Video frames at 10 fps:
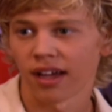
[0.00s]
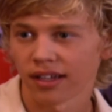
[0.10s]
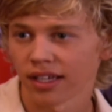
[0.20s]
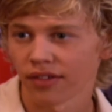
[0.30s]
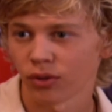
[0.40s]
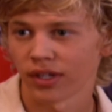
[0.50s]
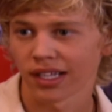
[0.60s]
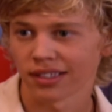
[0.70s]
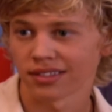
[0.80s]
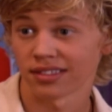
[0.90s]
night I gave you a
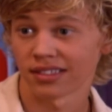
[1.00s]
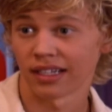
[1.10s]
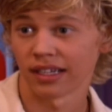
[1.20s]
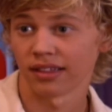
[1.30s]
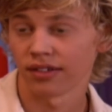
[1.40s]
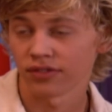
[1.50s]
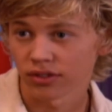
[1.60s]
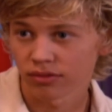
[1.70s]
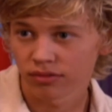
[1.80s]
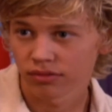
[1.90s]
necklace that said I love
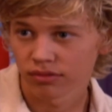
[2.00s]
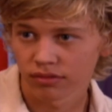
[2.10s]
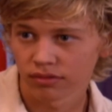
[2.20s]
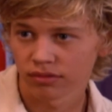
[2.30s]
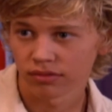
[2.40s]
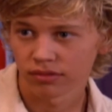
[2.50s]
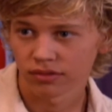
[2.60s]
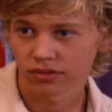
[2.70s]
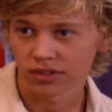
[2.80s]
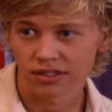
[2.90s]
you.
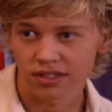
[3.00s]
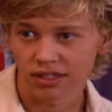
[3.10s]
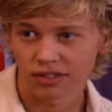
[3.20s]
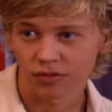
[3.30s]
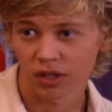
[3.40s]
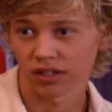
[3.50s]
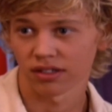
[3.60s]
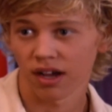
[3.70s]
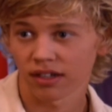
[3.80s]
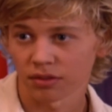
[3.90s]
Since then, you've barely
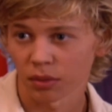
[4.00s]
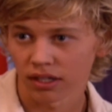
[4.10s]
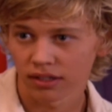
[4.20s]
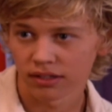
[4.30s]
talked to me.